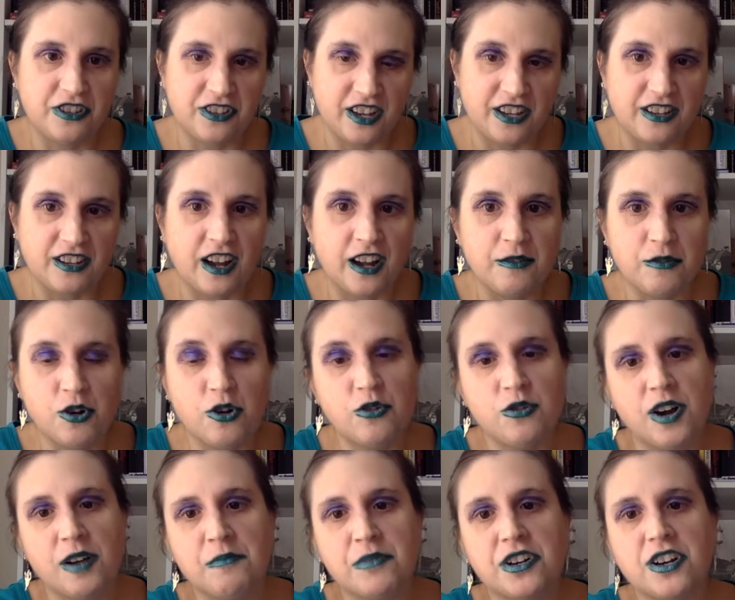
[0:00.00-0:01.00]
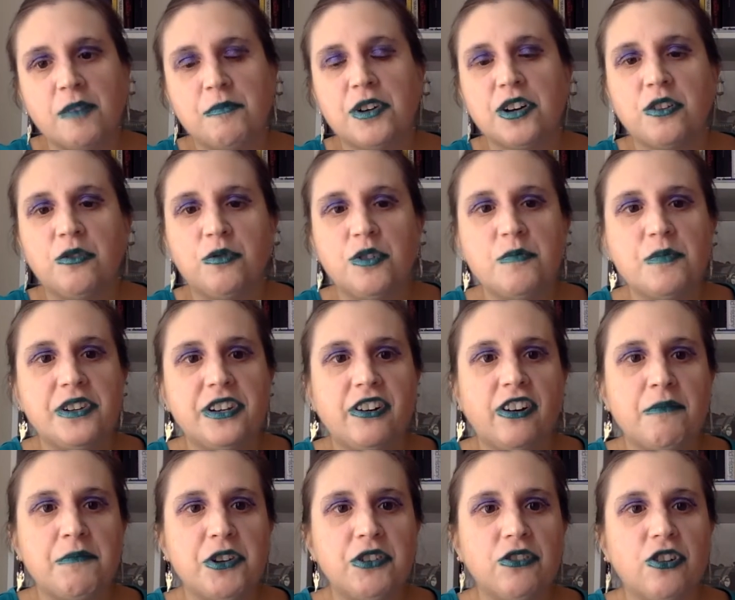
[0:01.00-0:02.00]
Like, I, oh, I'm becoming a woman now.
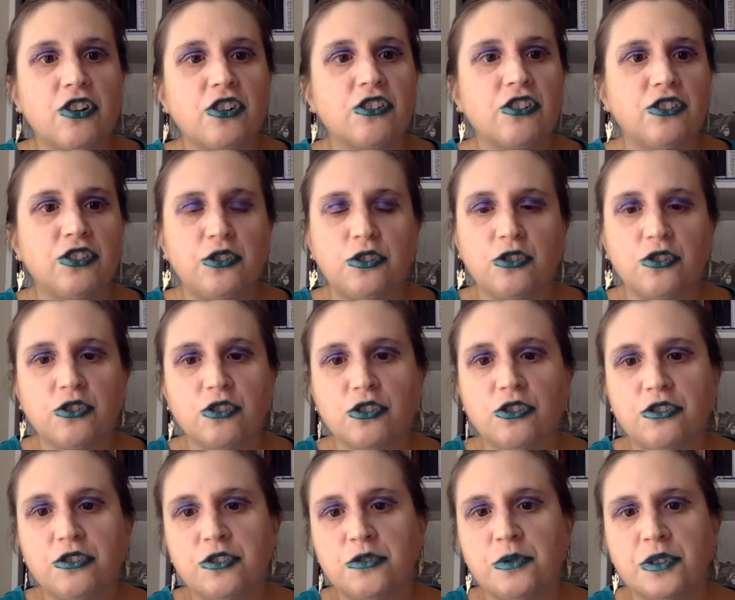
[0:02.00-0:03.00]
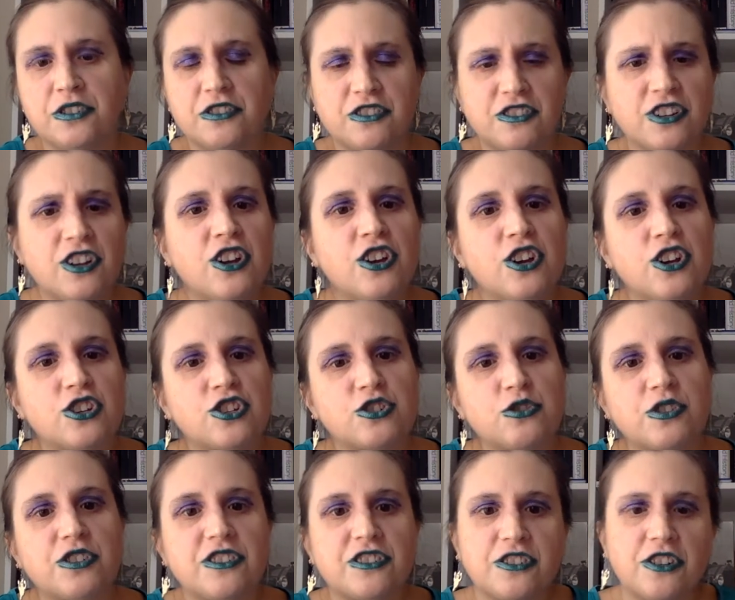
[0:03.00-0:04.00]
I'm no longer a little girl who wears
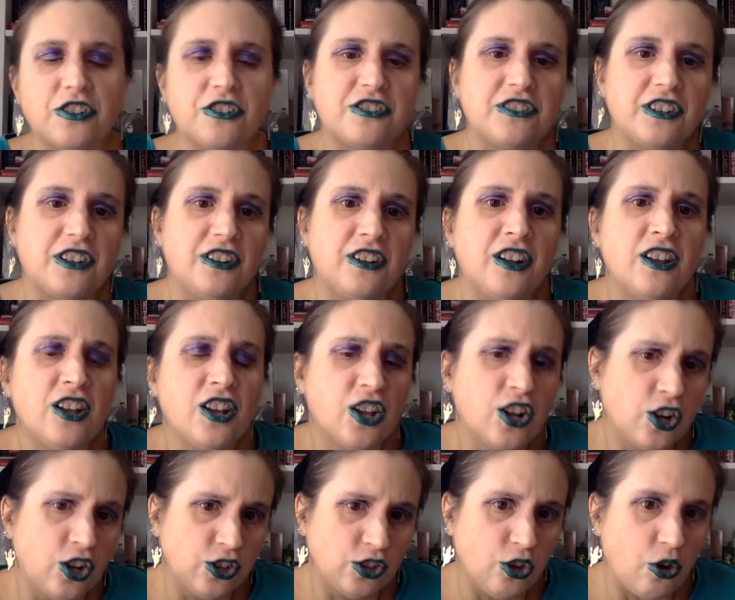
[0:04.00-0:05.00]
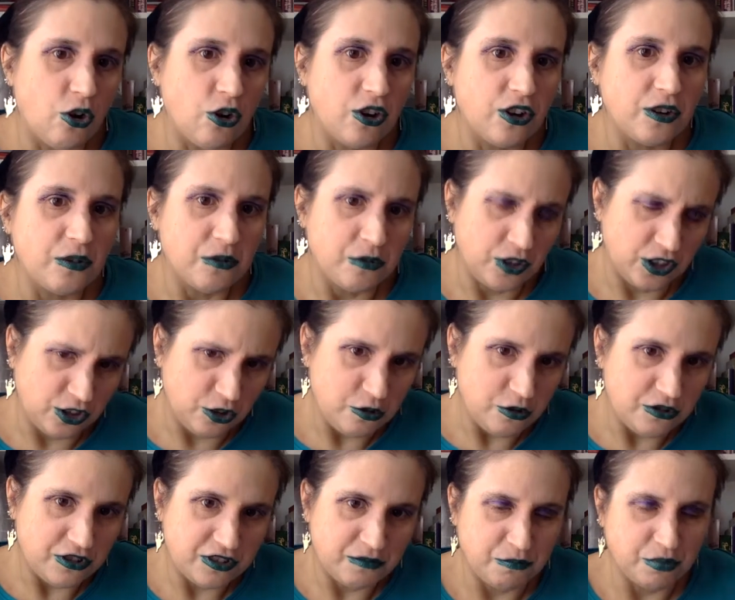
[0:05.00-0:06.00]
short skirts and long,
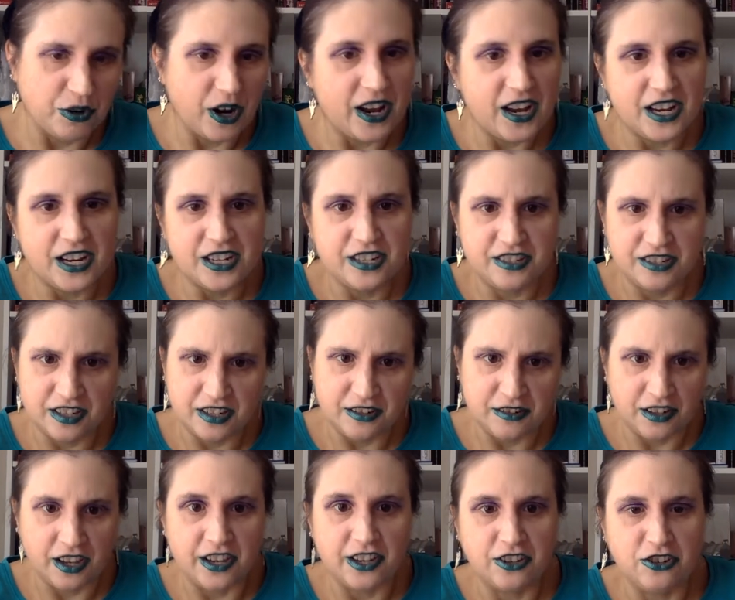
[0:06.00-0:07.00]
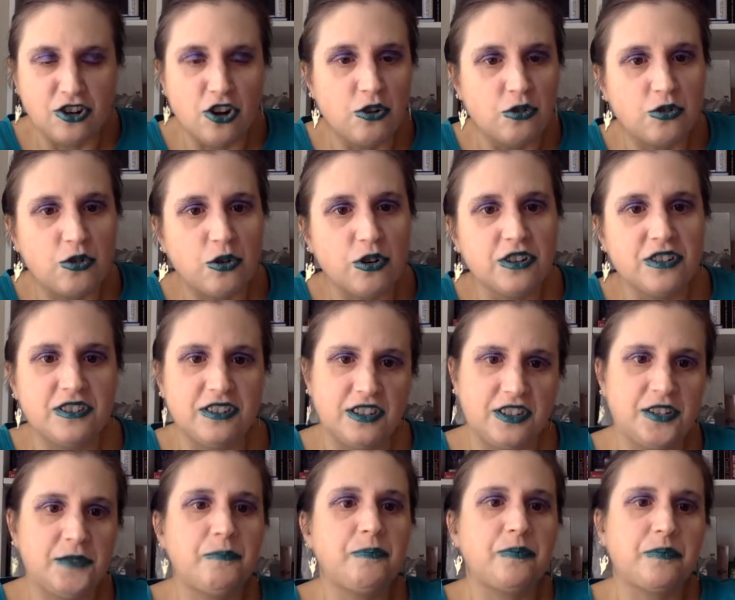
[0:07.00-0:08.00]
loose braids and like no
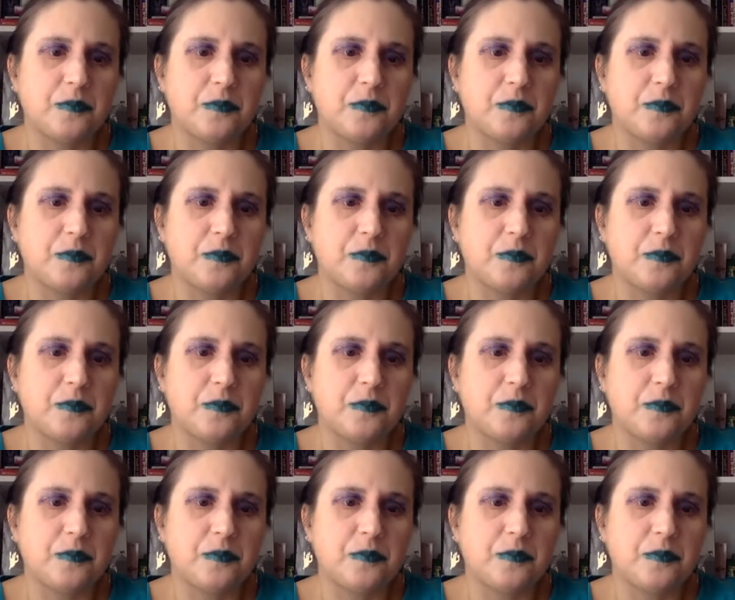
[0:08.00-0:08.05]
corset.